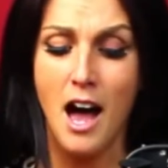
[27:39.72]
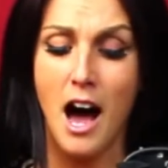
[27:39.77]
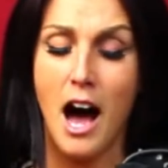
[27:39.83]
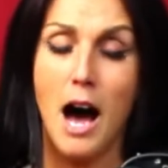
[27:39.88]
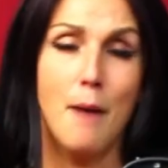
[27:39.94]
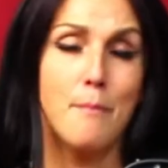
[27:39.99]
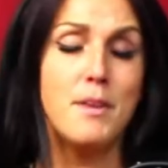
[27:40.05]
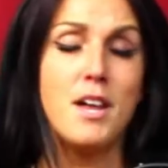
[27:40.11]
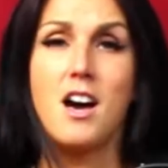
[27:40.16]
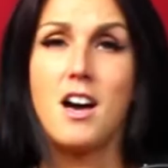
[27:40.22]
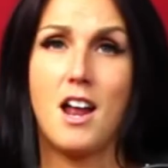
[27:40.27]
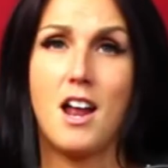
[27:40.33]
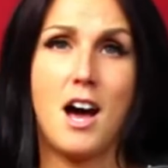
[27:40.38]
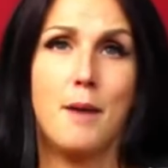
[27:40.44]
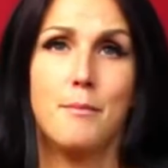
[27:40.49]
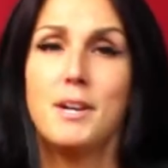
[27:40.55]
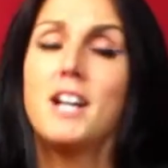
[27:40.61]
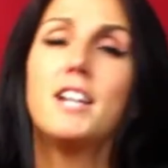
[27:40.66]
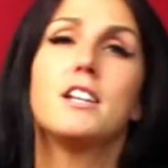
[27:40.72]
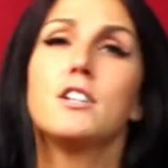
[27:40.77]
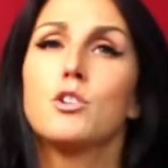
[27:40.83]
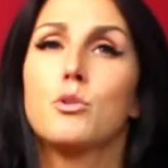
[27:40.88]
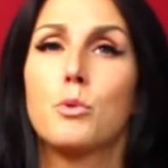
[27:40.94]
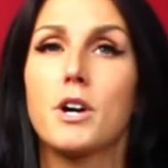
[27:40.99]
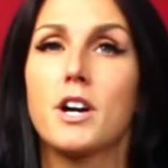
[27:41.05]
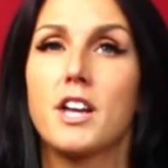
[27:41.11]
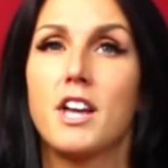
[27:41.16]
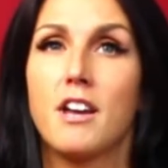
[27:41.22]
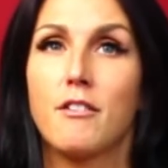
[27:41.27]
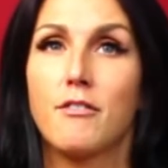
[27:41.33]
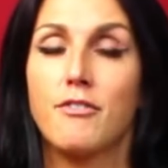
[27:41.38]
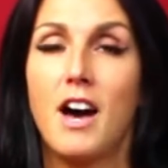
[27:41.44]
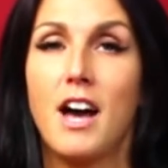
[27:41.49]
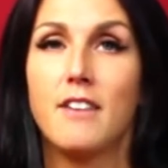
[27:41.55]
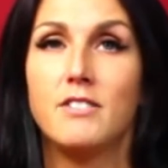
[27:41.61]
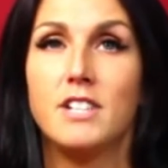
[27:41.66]
I'm not into working
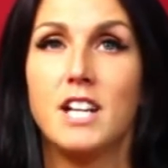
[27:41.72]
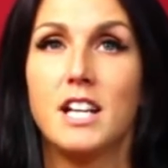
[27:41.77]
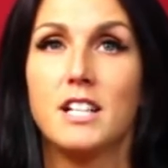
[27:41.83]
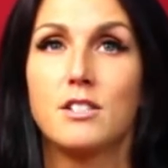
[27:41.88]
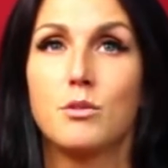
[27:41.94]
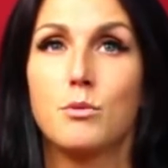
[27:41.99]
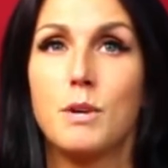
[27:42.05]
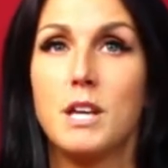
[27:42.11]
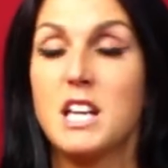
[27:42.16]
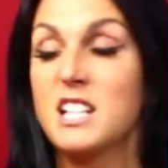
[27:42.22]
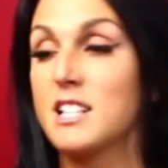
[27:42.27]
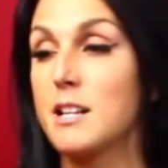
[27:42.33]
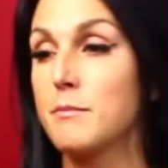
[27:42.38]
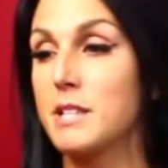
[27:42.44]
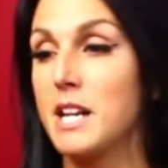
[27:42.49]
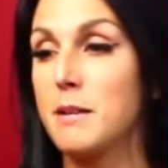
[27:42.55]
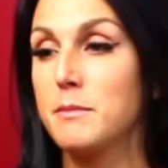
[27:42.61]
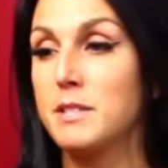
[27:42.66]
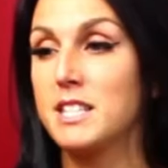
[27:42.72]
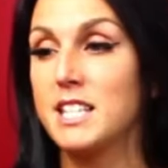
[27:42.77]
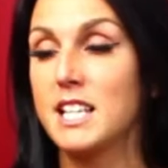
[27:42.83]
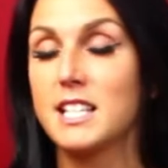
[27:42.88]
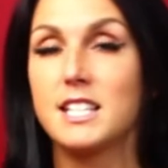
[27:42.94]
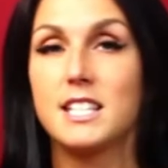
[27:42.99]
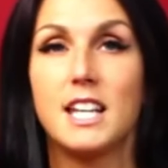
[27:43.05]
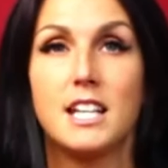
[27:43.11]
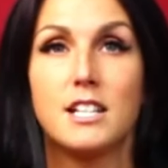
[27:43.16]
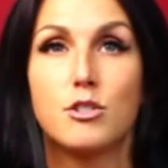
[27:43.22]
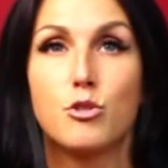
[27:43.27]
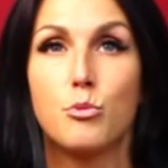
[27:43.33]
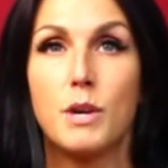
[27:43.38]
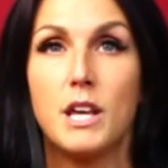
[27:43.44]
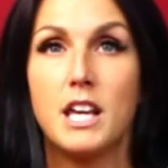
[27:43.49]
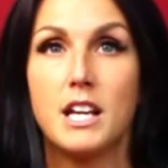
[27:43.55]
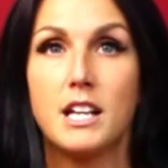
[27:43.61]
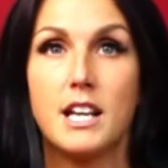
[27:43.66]
5 days a week, sometimes 6 days a
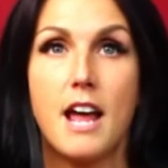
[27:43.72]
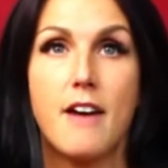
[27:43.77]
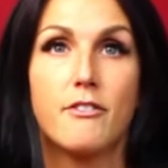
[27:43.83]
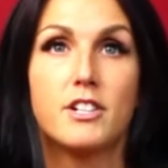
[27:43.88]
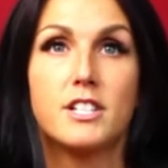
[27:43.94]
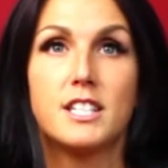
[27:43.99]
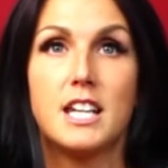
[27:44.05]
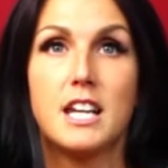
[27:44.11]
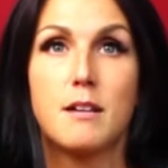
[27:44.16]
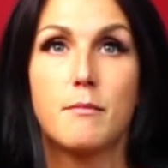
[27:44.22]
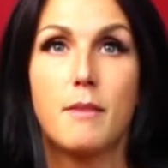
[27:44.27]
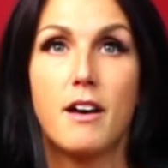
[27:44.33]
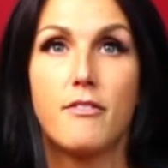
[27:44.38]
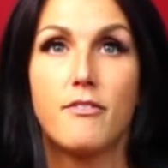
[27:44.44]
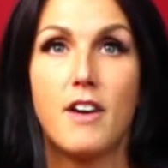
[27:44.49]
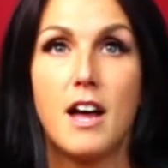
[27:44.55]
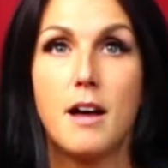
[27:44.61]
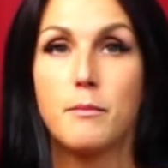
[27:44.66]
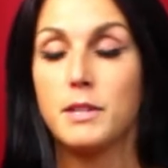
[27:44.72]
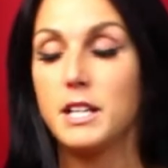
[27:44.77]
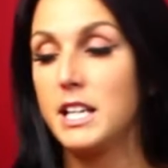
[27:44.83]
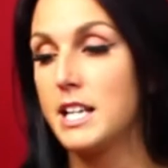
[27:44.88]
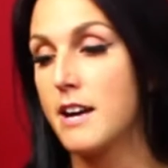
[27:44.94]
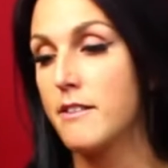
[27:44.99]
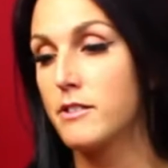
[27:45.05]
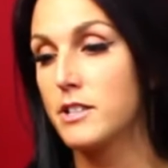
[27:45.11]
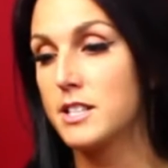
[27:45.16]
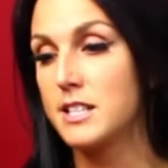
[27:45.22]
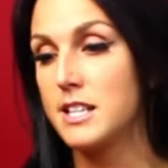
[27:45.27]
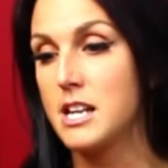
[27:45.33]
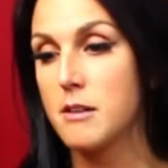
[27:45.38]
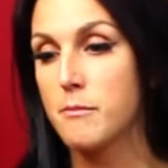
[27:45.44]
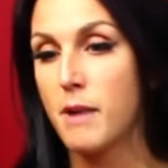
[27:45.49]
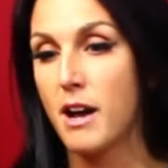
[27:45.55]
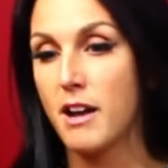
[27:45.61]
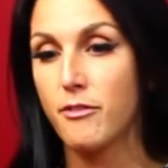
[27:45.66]
week, never seeing my family, never
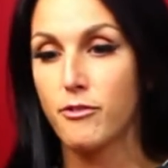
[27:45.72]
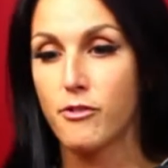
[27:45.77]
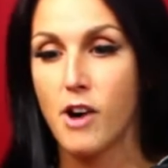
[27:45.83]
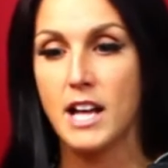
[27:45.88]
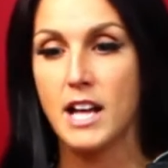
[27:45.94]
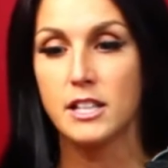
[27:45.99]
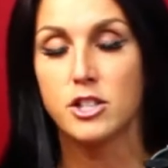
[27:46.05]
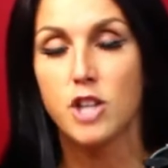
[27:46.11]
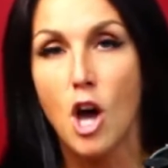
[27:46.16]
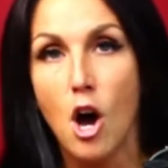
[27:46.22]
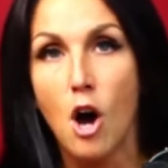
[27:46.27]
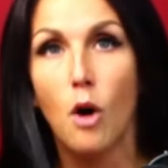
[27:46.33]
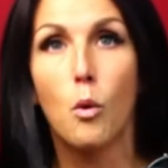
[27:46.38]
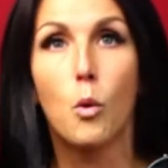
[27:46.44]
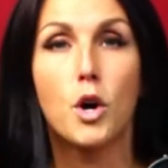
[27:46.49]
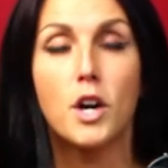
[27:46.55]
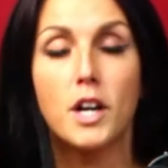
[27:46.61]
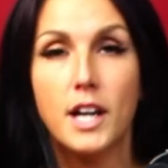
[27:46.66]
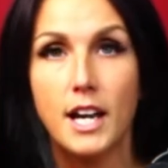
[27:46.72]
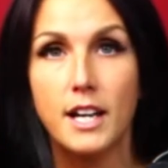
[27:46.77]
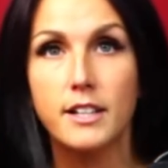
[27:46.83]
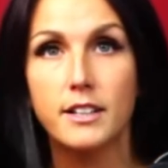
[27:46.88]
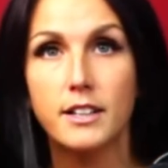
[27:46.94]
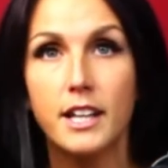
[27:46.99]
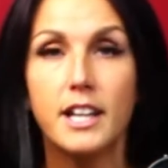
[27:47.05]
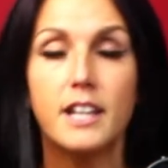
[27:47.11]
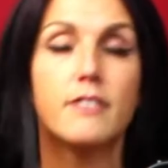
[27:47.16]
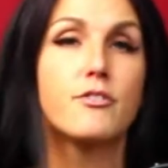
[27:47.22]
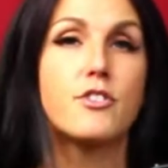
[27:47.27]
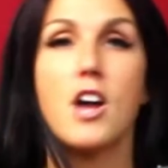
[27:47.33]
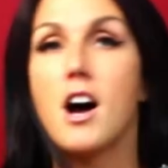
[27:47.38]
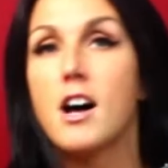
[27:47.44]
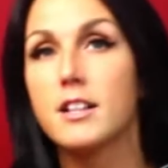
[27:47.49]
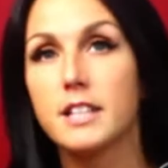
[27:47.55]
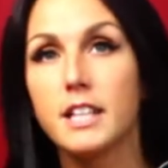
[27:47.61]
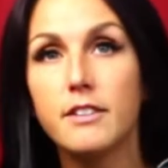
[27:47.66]
seeing my friends, working to live,
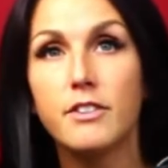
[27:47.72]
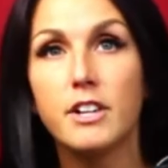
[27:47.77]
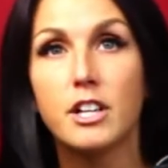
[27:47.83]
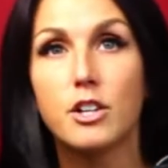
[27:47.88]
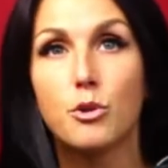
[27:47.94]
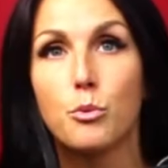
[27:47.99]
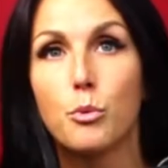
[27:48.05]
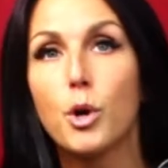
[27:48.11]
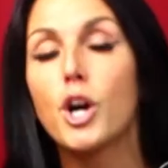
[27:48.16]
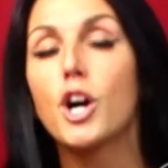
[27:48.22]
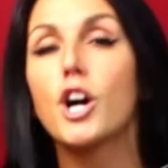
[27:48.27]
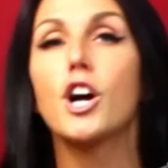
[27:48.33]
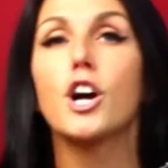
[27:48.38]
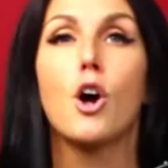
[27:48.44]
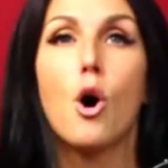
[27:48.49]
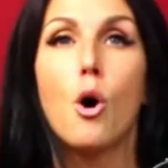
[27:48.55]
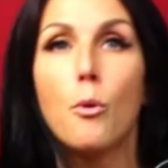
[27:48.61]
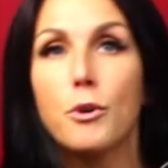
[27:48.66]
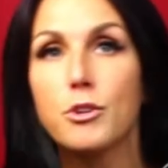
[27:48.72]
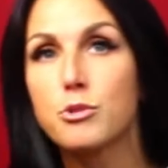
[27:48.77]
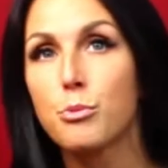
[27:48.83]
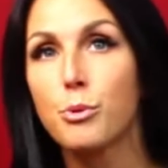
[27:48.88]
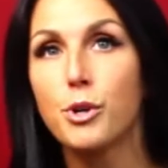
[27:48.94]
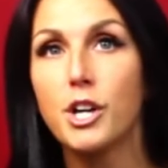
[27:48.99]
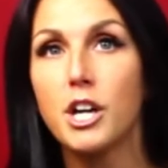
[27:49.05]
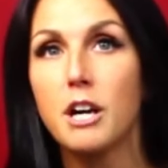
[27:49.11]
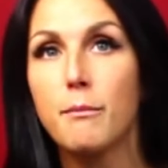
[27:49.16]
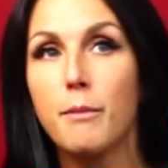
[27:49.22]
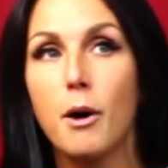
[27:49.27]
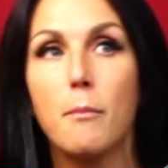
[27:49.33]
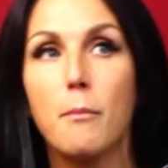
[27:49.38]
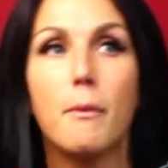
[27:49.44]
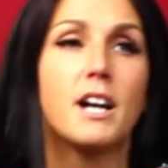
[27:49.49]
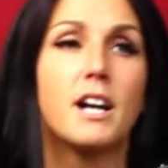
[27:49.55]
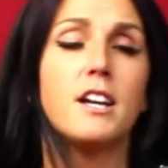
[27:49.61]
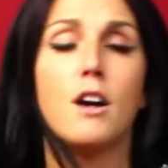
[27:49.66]
not living to work, always worrying about
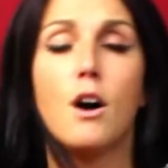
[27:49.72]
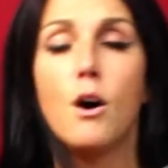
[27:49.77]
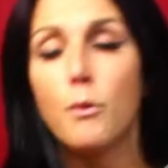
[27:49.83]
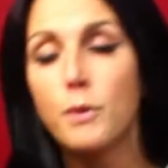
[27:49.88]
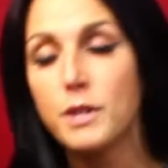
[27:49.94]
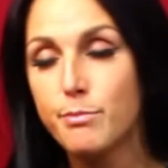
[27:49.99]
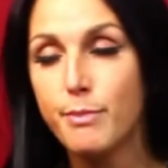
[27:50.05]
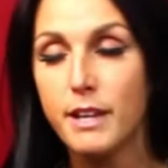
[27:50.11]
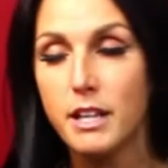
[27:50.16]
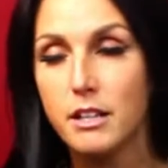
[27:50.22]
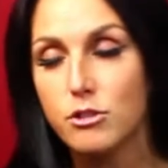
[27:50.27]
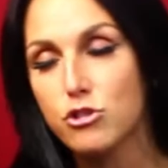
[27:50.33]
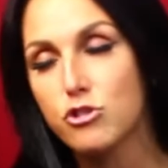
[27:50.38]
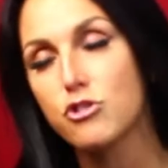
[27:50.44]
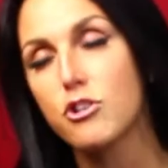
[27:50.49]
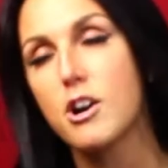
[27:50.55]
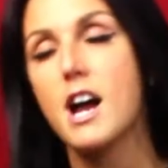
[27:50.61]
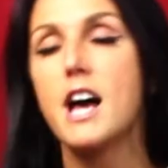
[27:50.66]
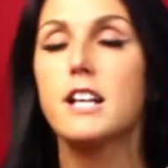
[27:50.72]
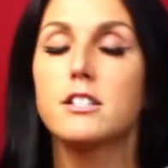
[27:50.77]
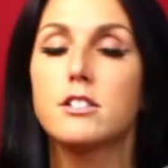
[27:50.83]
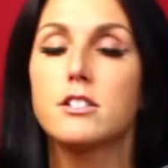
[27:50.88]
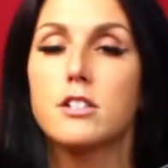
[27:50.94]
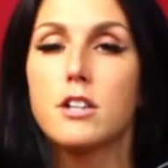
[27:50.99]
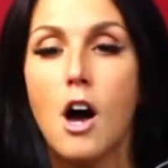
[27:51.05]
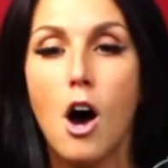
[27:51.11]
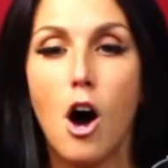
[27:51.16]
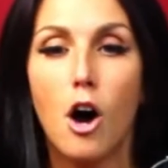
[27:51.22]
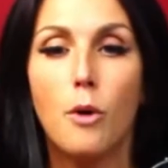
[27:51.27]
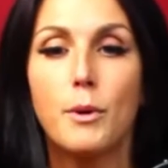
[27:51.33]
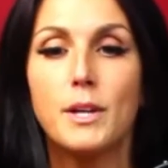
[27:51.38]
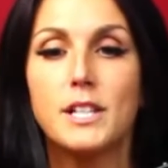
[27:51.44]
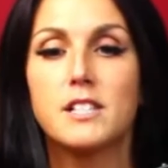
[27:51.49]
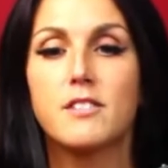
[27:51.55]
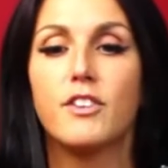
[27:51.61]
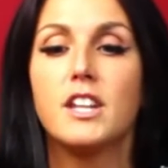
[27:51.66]
money, always being stressed,
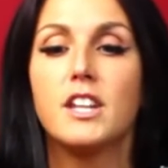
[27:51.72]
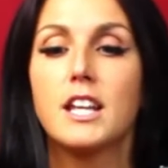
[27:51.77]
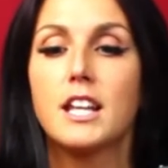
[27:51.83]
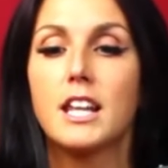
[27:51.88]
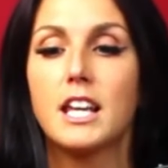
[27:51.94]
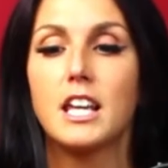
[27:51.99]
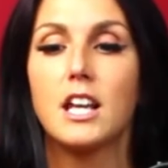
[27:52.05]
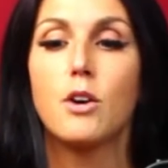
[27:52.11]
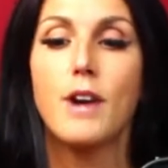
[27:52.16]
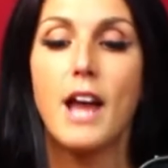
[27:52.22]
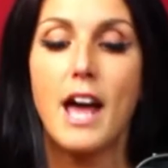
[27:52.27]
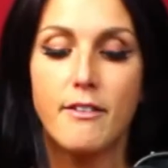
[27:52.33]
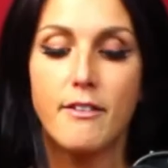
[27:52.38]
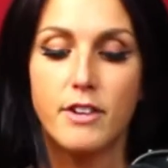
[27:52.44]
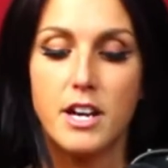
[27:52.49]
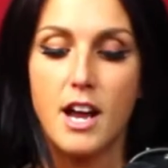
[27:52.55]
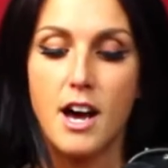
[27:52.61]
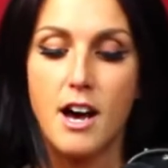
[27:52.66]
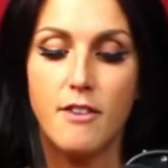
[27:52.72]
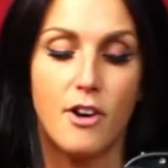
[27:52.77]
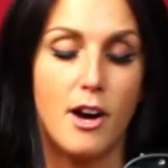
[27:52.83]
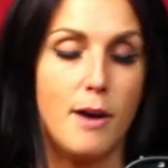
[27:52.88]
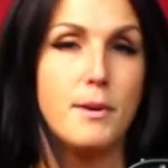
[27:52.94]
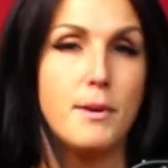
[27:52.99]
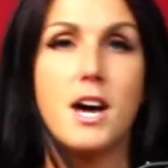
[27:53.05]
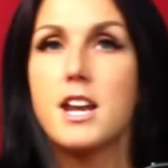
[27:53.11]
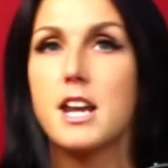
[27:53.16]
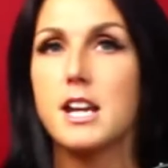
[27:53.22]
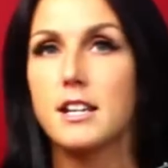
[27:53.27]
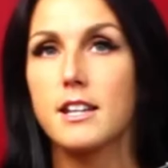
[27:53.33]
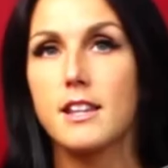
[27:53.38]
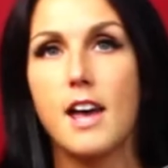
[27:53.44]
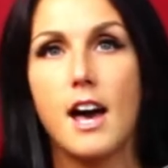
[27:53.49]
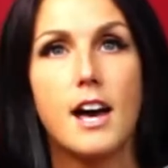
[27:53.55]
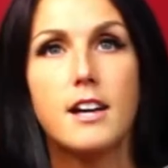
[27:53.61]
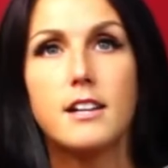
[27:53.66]
always feeling like you don't have enough. I'm not into
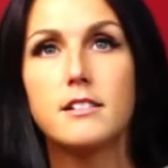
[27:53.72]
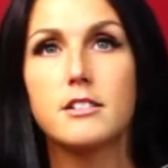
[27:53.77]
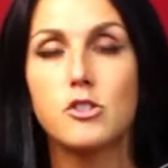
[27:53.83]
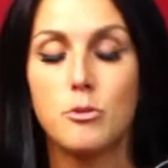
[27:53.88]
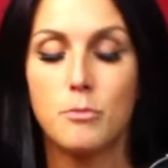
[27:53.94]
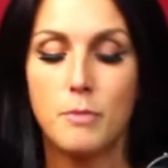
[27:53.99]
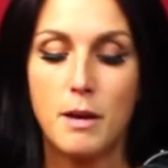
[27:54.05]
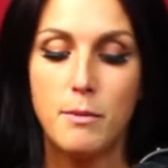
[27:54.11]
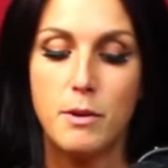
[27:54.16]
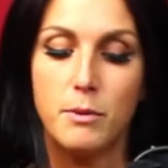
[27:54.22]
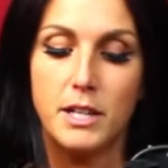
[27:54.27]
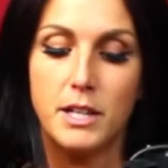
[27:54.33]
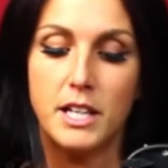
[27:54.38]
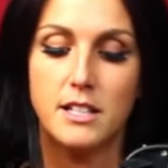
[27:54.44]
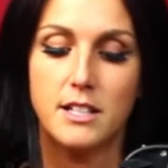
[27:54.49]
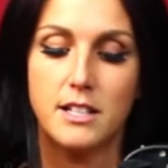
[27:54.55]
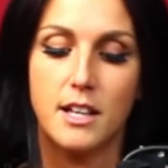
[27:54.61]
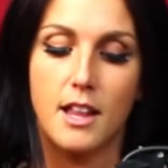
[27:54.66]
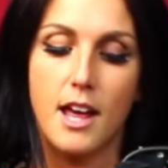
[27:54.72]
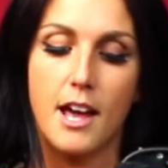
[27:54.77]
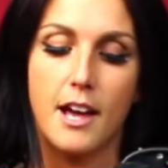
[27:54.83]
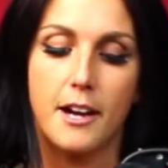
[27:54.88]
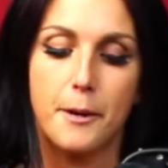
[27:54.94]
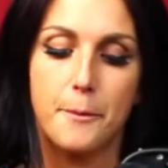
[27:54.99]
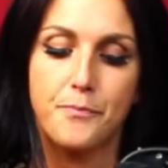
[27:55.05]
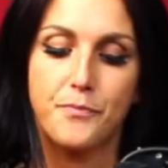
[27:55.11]
that. So maybe we need to